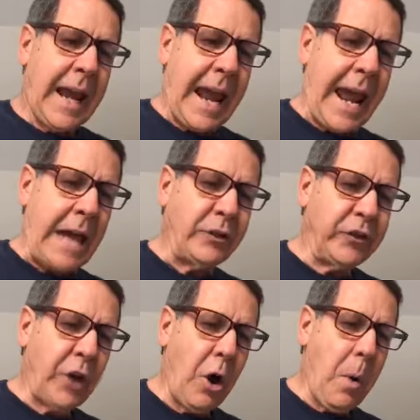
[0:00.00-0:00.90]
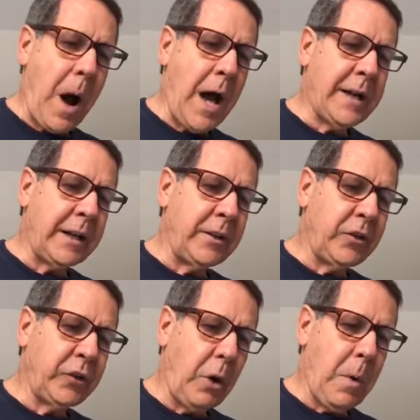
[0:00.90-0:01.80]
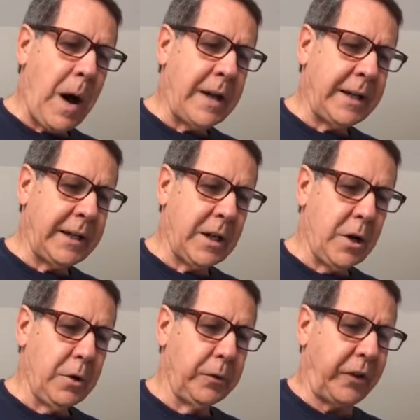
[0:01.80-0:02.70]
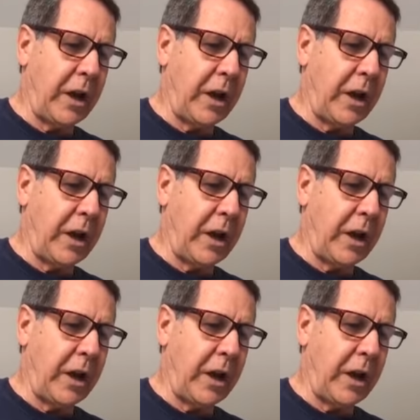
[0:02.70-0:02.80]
And so on it goes.